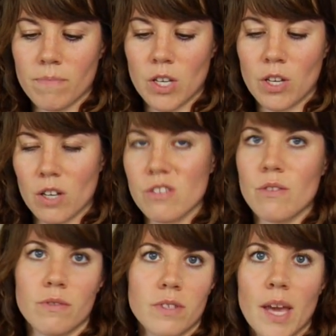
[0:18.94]
you can
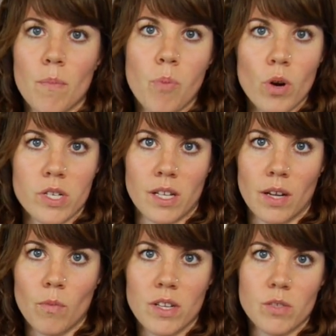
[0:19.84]
also get
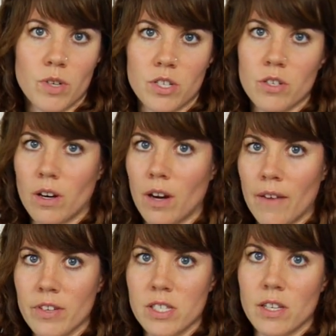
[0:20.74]
porcelain ones, which
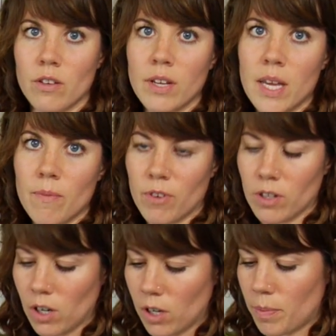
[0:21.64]
obviously you'll keep for
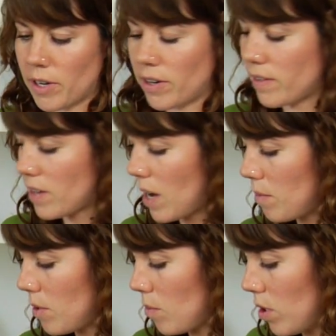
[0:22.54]
a longer period of
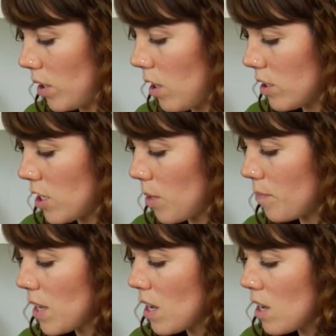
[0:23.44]
time. They're more long-term.
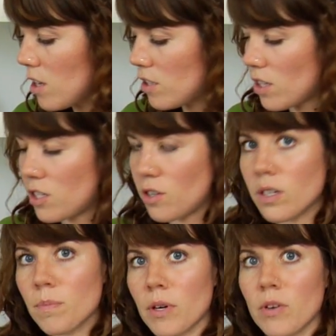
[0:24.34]
So the two
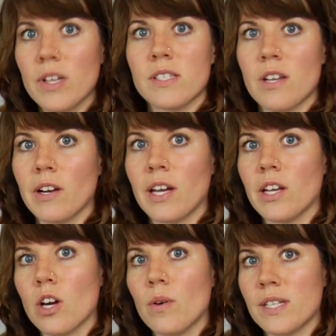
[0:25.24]
components that are going
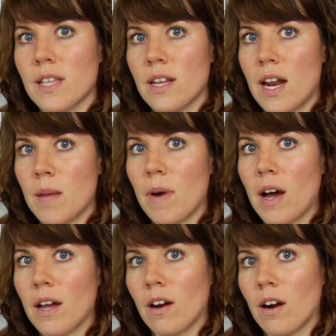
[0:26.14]
to go into the neti
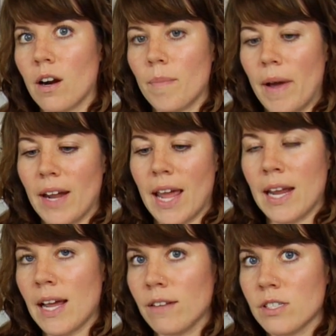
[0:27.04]
pot are about
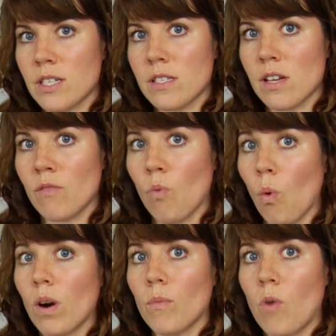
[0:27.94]
8 ounces of
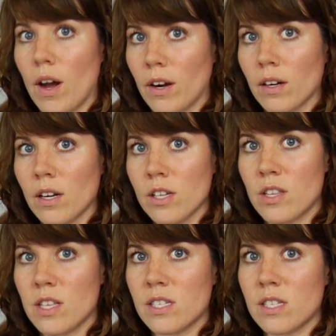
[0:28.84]
warm water.
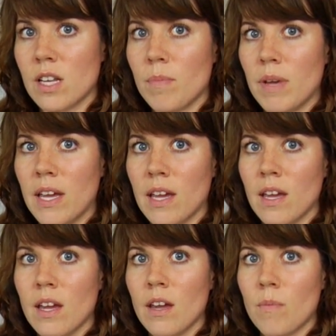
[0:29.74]
So this is going to be
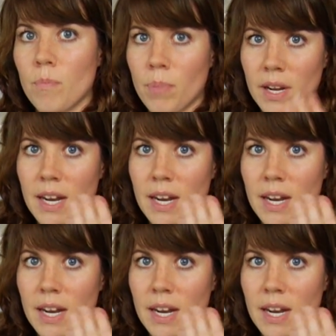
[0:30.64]
pretty